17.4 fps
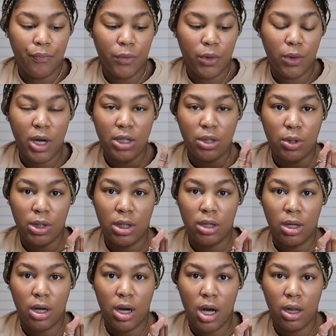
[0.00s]
You guys can see
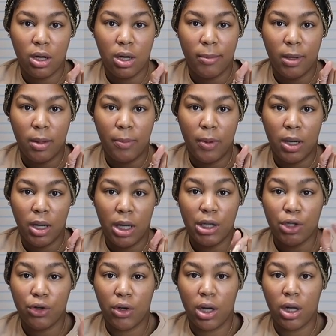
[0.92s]
the color. I'm going to
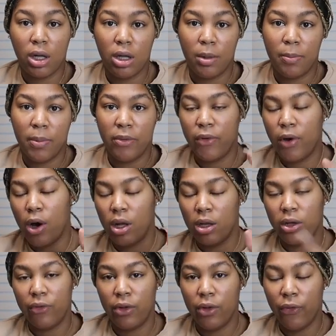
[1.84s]
enter a clip of all
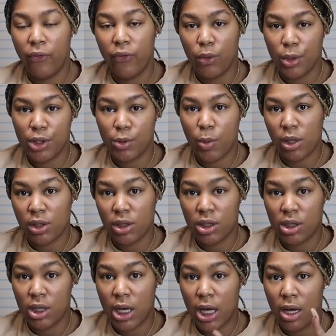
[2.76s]
of the 4
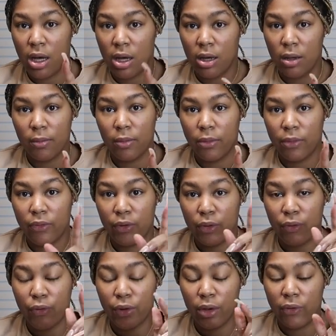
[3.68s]
swatches
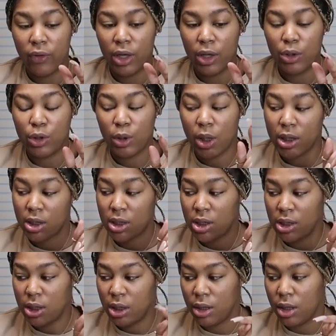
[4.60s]
for the video so you guys can
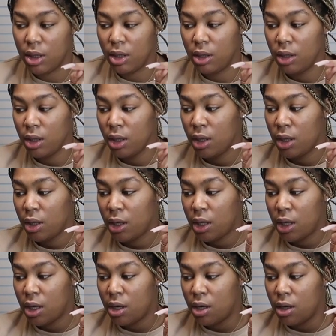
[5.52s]
see it.
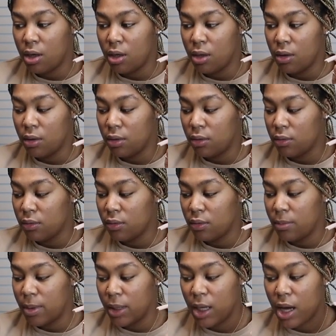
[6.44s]

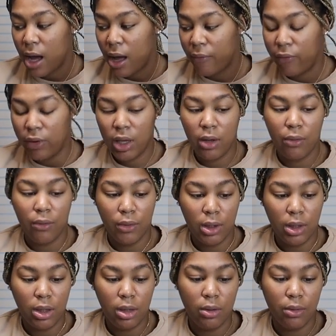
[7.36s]
But yeah, I really like
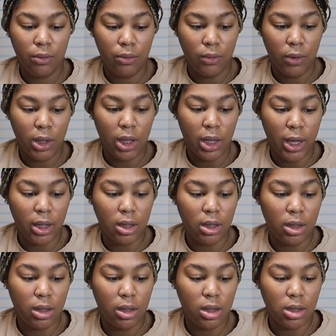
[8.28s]

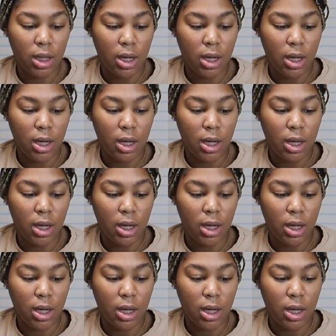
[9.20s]
these.